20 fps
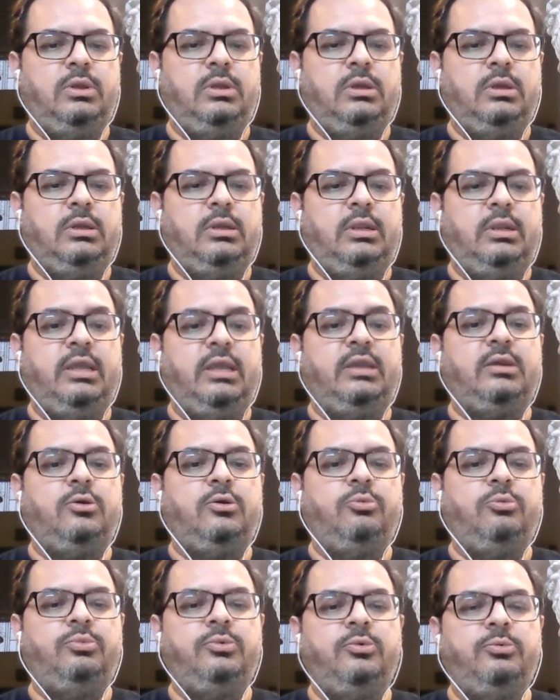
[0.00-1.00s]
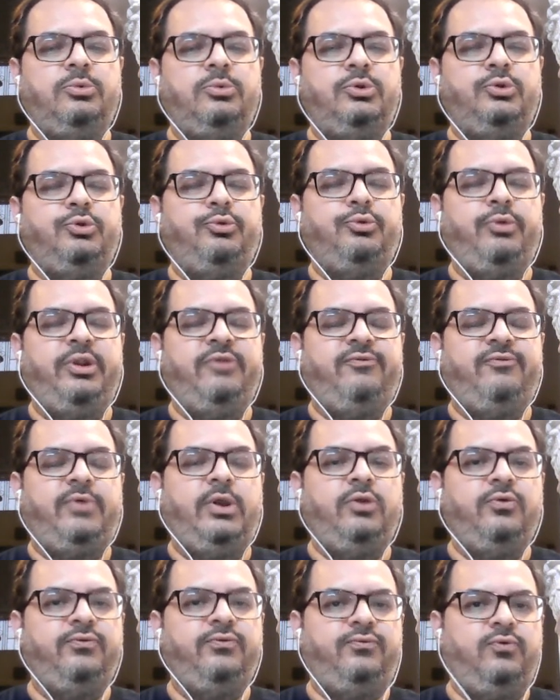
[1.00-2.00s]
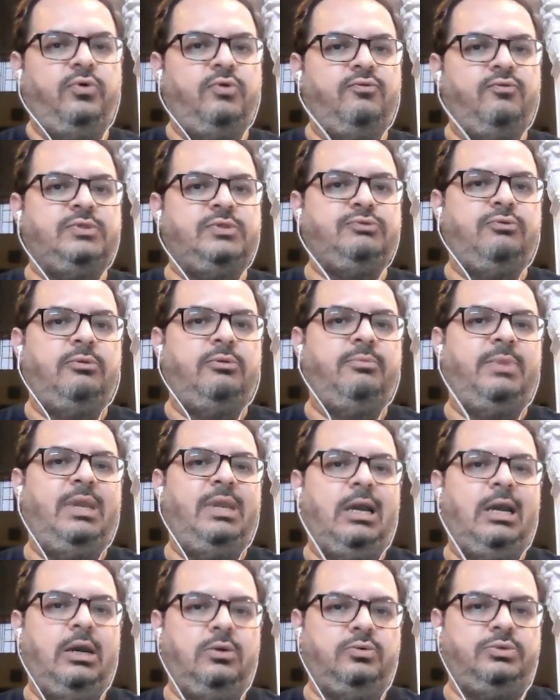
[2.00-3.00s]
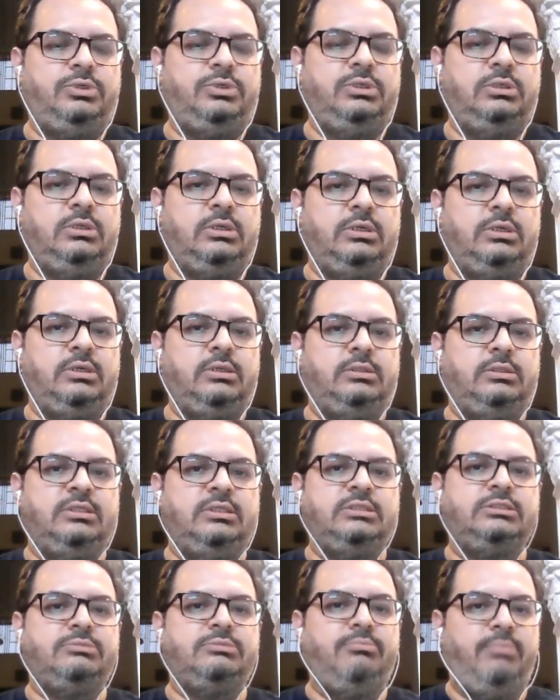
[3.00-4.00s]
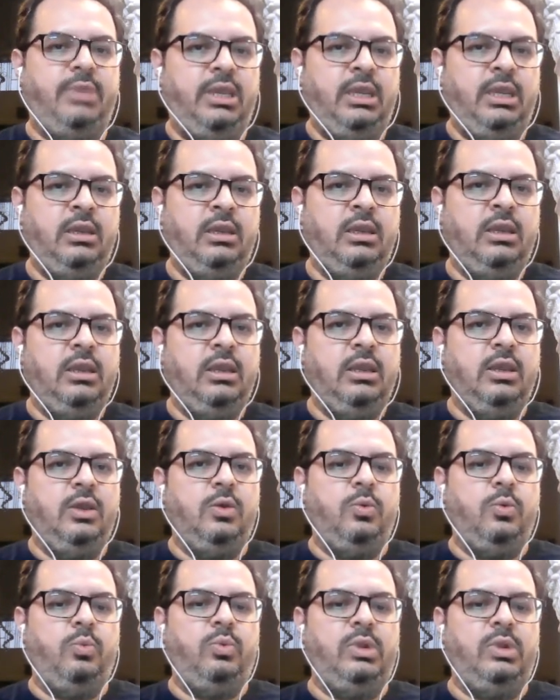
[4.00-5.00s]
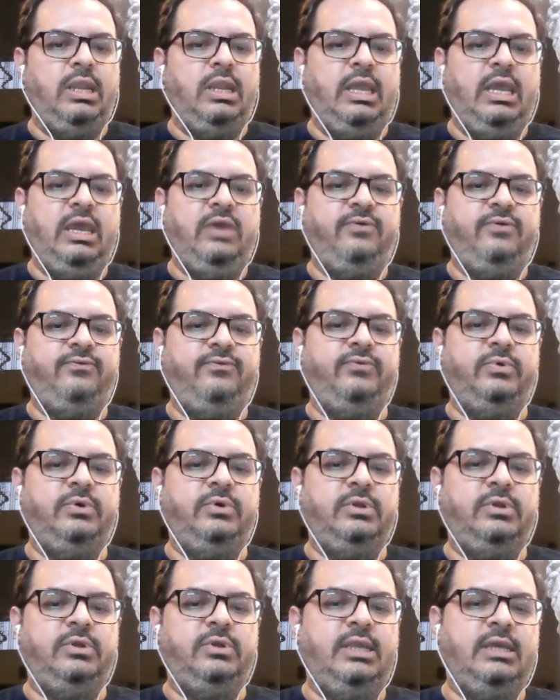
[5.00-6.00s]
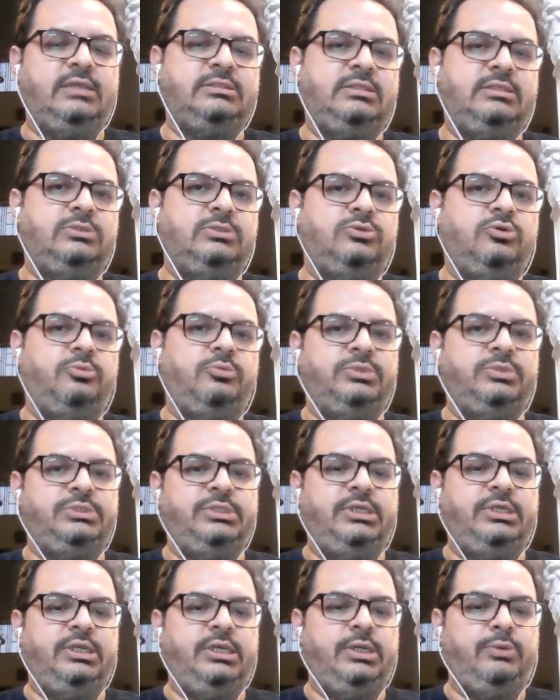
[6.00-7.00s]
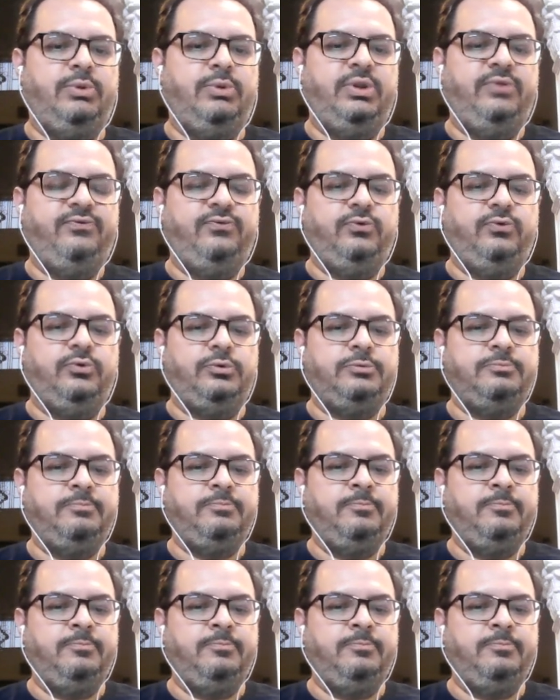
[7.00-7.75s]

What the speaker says: like Ubuntu 25.04, which will be out this May, will have early access OpenJDK 24.